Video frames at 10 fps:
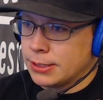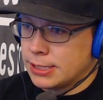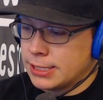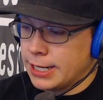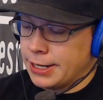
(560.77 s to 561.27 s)

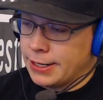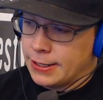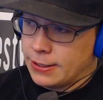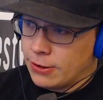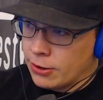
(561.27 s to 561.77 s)
said
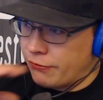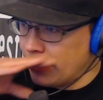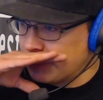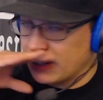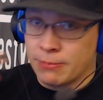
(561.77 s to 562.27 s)
on
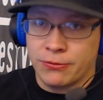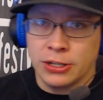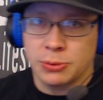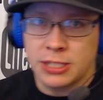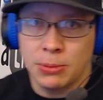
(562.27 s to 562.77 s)
Facebook, I'm
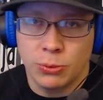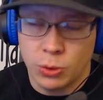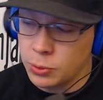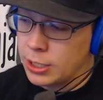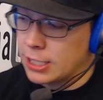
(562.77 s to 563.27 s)
friends with some of the
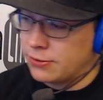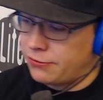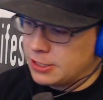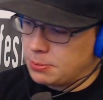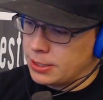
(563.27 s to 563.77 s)
Woodward guys on
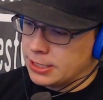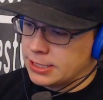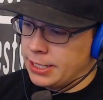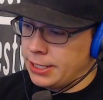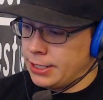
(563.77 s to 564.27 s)
Facebook, they
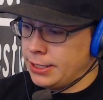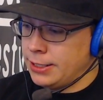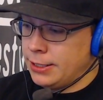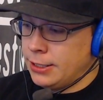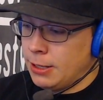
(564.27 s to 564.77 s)

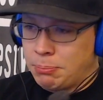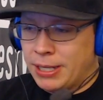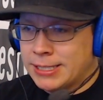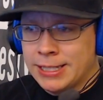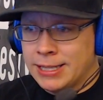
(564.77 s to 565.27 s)
said
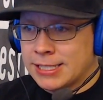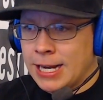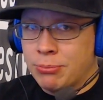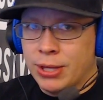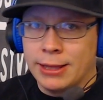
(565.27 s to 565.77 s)
basically the
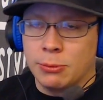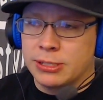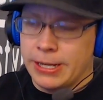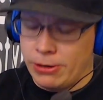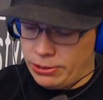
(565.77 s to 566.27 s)
same thing that
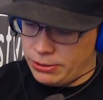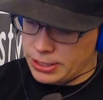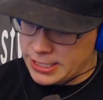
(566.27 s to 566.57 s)
was said earlier.